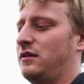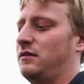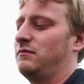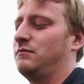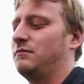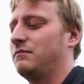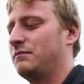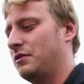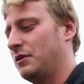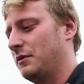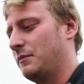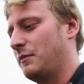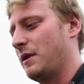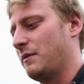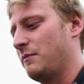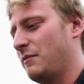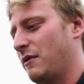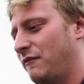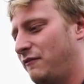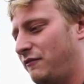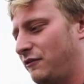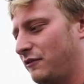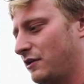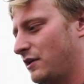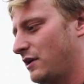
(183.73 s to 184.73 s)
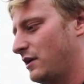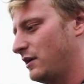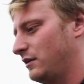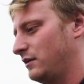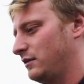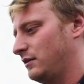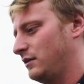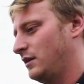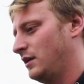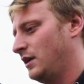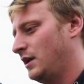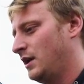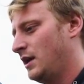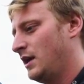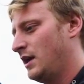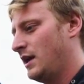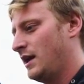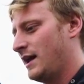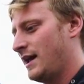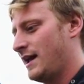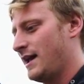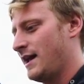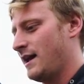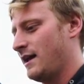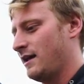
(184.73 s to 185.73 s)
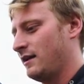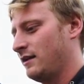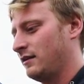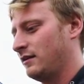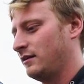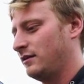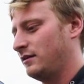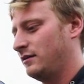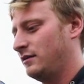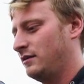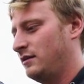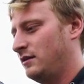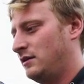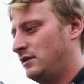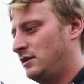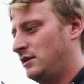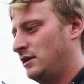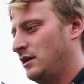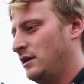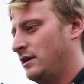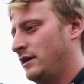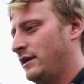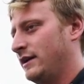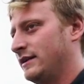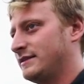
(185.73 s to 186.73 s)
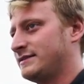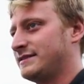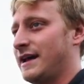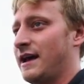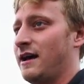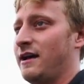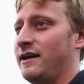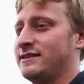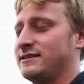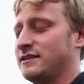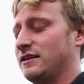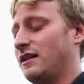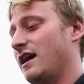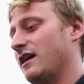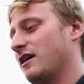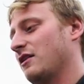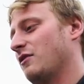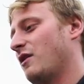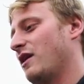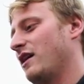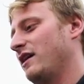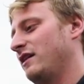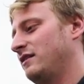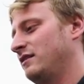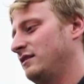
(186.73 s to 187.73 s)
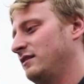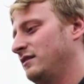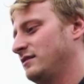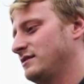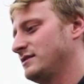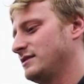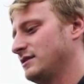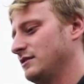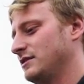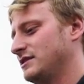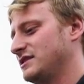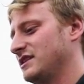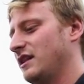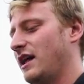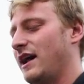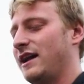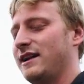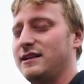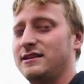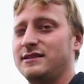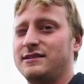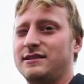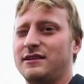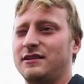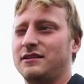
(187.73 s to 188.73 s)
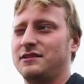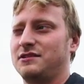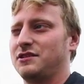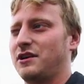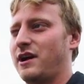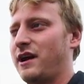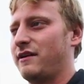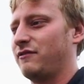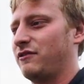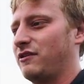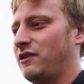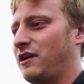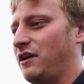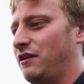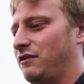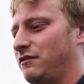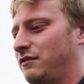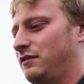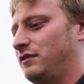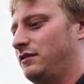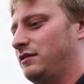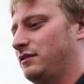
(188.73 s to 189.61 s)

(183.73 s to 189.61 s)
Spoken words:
and put my muffler on it, and it's a lot quieter, so it's a lot easier to drive around.